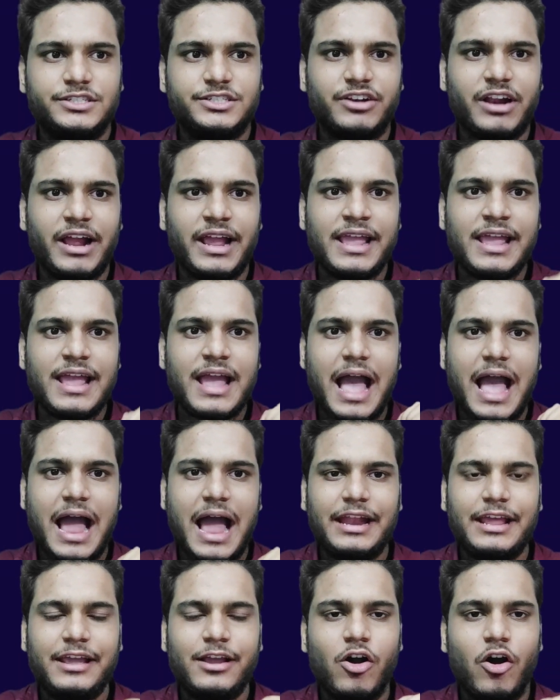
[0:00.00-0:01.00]
Try
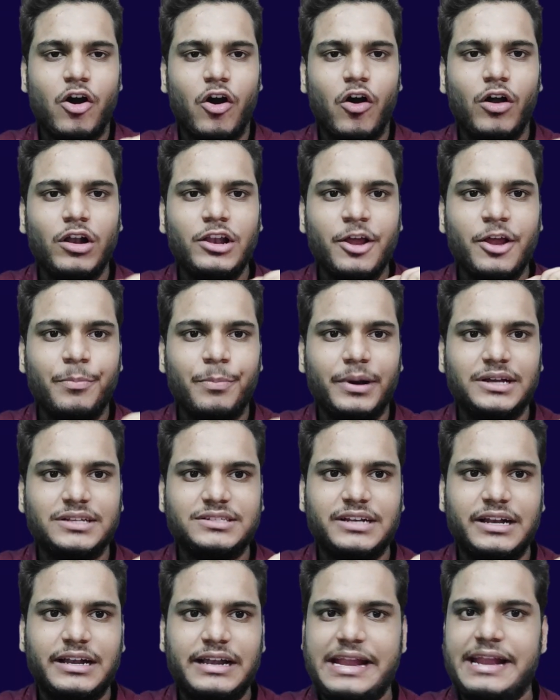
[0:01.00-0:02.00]
adding all your
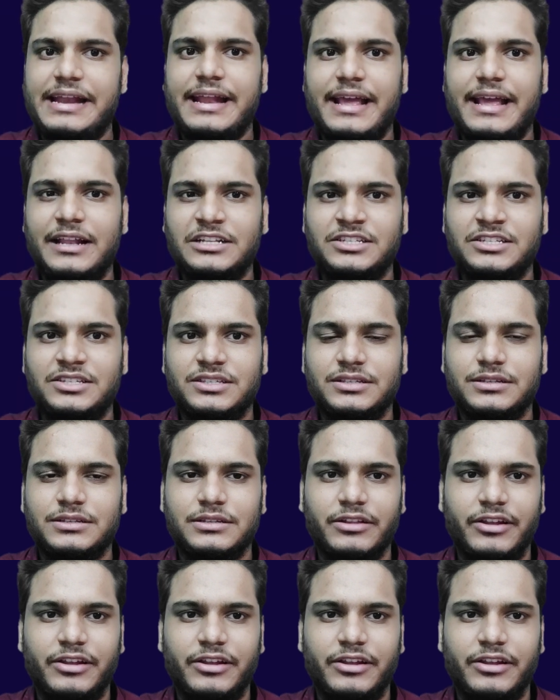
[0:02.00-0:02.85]
personal details,